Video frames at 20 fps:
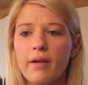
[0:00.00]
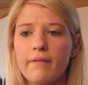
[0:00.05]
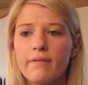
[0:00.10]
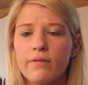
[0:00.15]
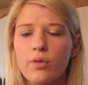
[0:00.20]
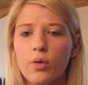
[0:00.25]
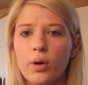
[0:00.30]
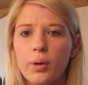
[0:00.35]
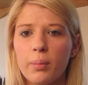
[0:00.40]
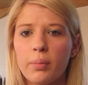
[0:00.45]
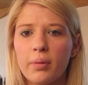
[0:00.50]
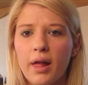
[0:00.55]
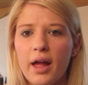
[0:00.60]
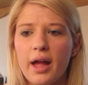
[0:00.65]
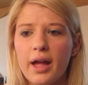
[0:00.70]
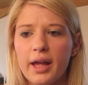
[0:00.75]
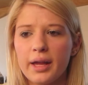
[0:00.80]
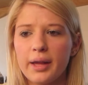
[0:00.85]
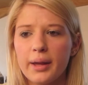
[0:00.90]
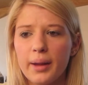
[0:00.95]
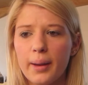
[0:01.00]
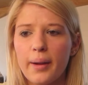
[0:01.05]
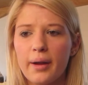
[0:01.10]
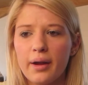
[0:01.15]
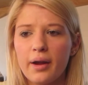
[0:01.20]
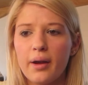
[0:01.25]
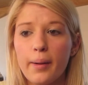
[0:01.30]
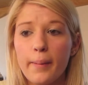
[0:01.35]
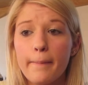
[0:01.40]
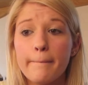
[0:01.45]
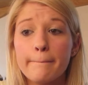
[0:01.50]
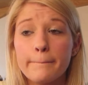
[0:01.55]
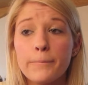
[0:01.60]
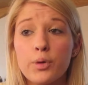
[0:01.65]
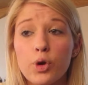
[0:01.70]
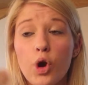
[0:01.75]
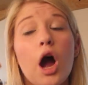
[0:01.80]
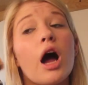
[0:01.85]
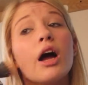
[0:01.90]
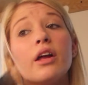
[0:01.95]
for applying
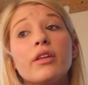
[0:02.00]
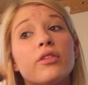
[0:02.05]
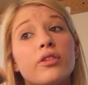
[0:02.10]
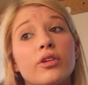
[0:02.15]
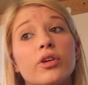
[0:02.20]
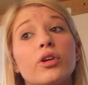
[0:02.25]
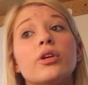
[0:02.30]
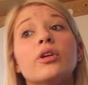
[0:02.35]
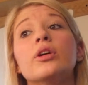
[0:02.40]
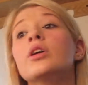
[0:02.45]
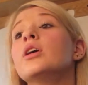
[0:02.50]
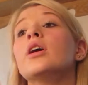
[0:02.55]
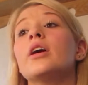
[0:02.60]
bronzer.